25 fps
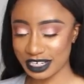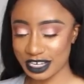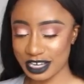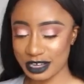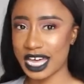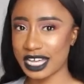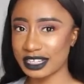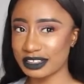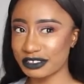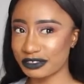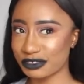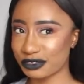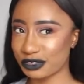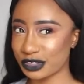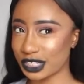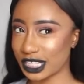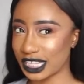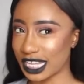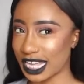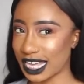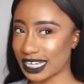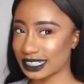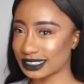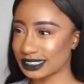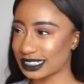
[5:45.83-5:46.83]
I kind of
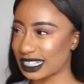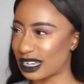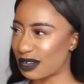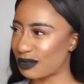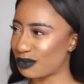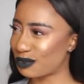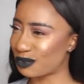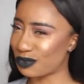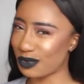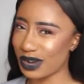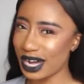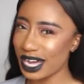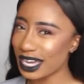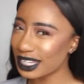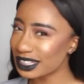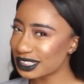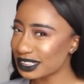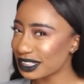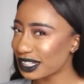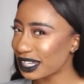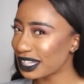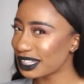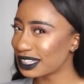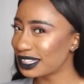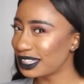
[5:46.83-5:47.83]
realized that why
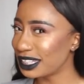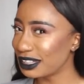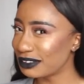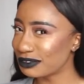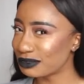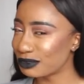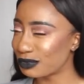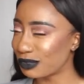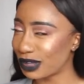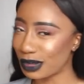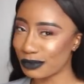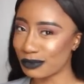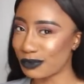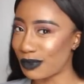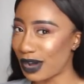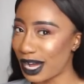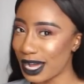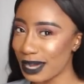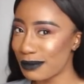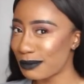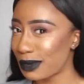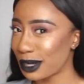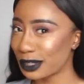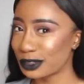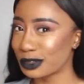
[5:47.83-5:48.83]

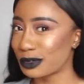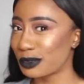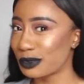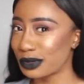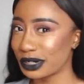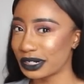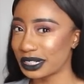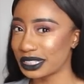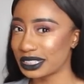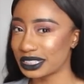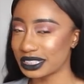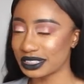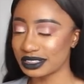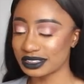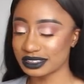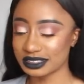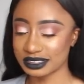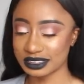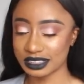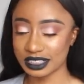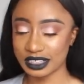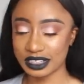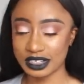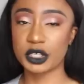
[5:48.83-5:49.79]
am I not wearing this?